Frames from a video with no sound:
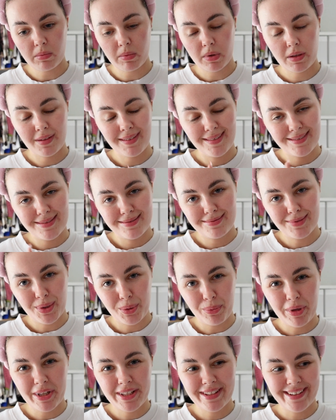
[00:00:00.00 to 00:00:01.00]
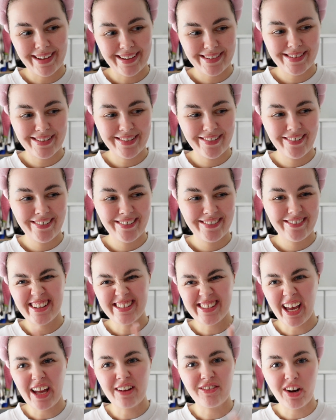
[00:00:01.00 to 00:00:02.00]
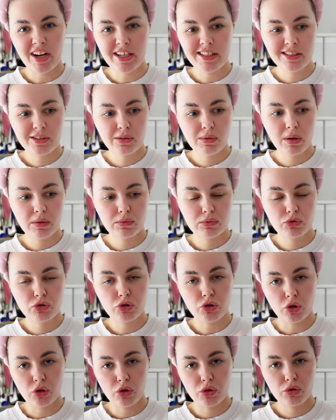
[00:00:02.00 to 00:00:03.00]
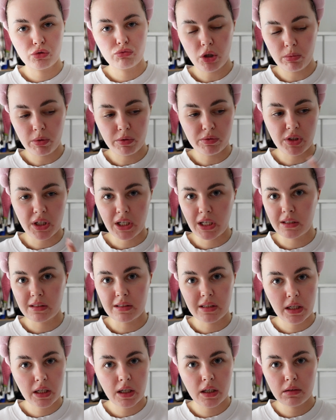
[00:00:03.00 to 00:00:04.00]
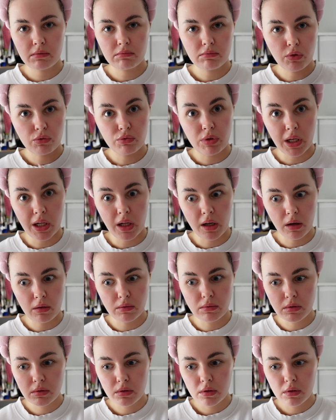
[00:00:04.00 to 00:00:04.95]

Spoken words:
My roommate next door is getting ready to go out, so her music is like really loud.